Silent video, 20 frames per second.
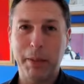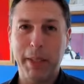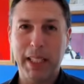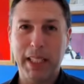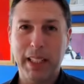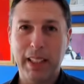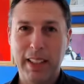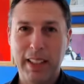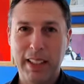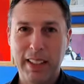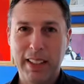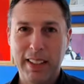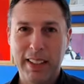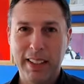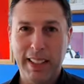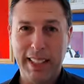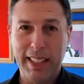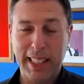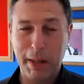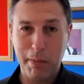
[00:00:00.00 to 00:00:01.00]
me.
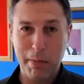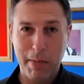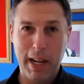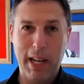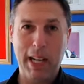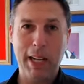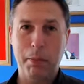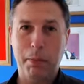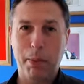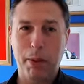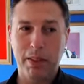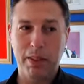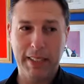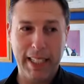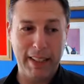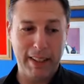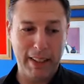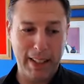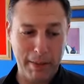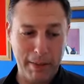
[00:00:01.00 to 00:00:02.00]
Like I'm not burnt
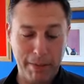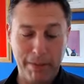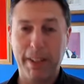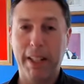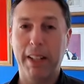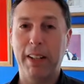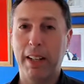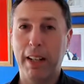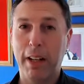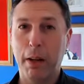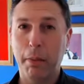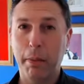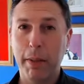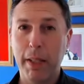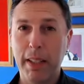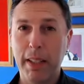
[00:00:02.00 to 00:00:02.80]
out. I'm fired up